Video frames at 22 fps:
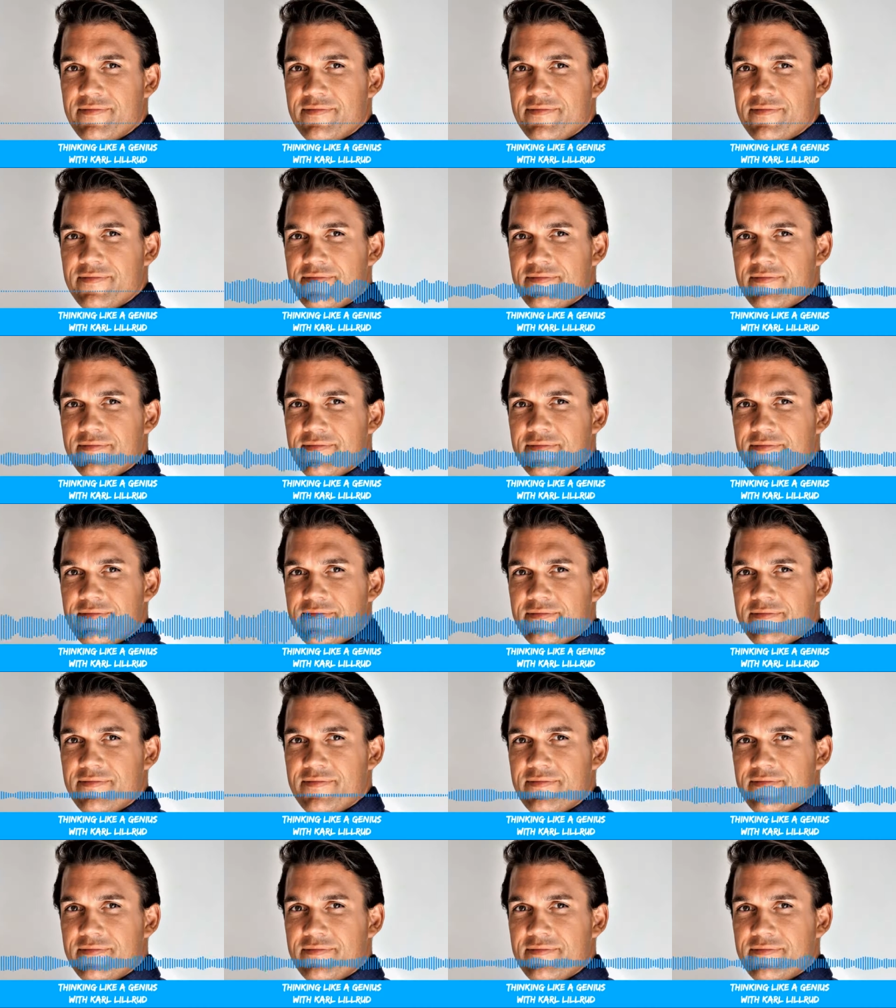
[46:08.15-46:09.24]
And another
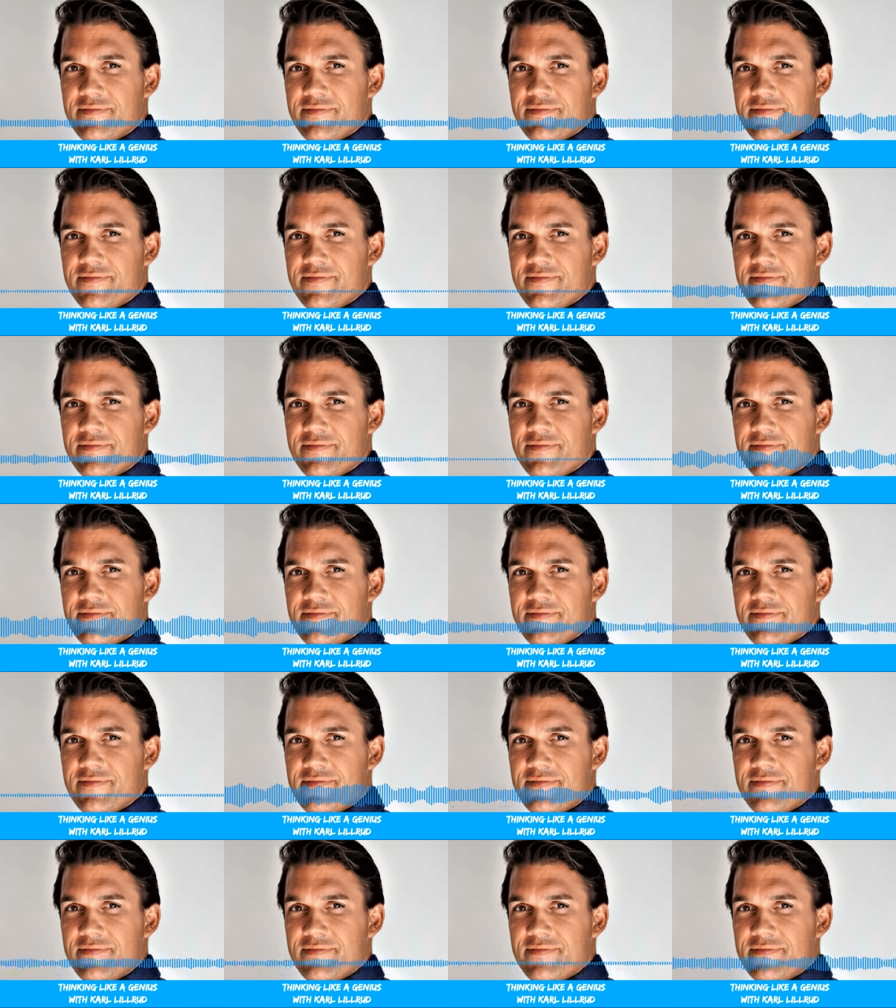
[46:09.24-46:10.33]
thing that happens when you go
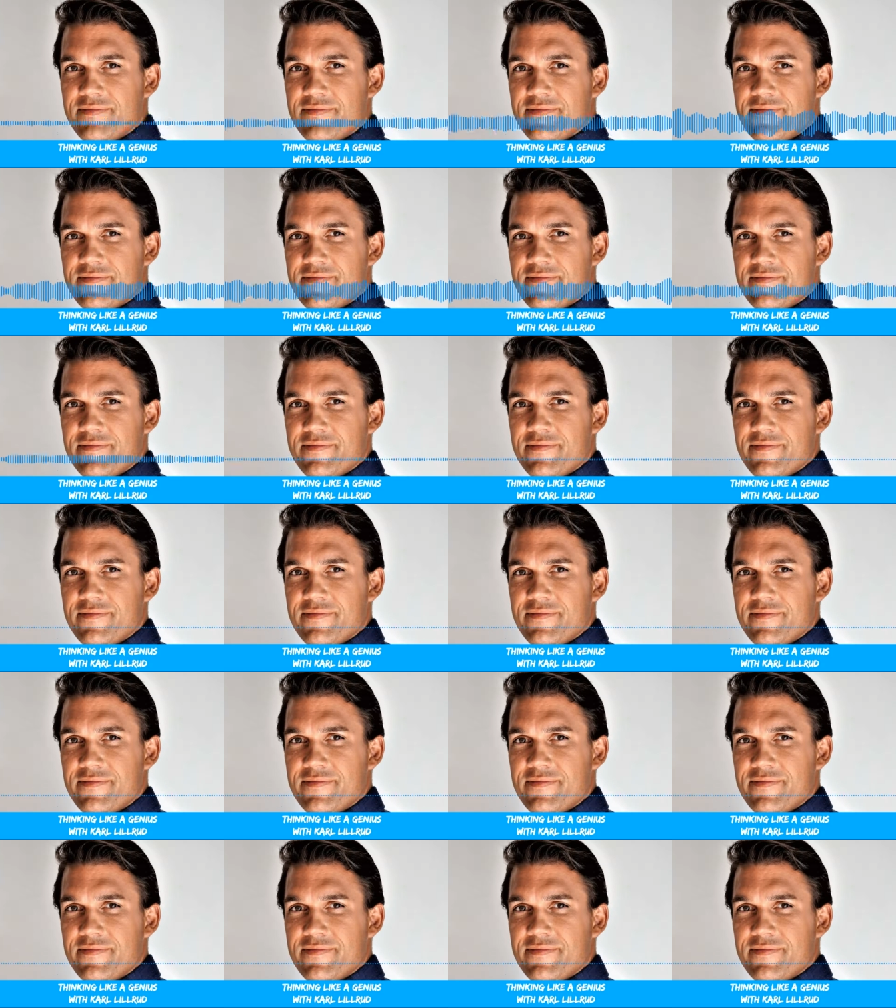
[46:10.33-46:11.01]
into the water